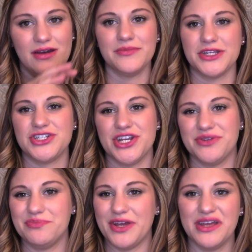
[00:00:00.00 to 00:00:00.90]
on my
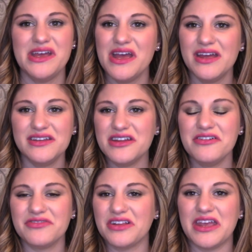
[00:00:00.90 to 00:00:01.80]
chin, but
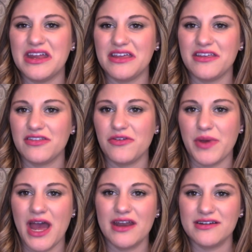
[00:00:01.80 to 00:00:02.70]
not really anything too
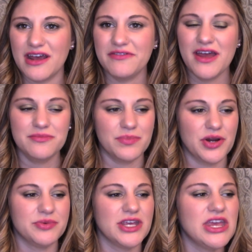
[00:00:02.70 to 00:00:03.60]
bad. And I've had
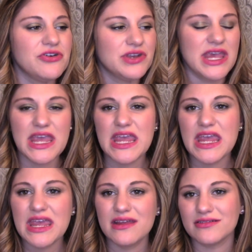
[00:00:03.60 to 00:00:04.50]
barbecue to
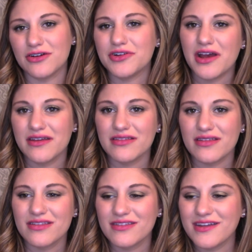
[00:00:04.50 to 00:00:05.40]
eat and all kinds of
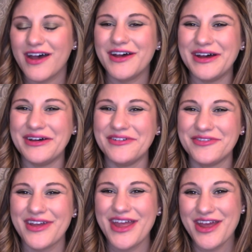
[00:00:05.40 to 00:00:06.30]
stuff,
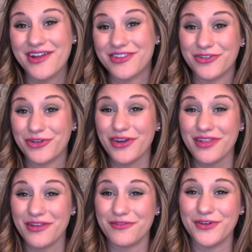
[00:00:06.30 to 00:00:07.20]
so
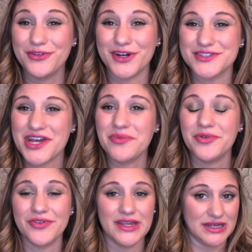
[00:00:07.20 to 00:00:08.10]
greasy food on top
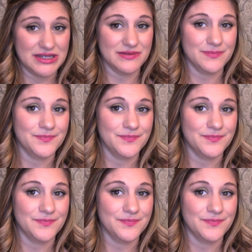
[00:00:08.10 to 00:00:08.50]
of it, and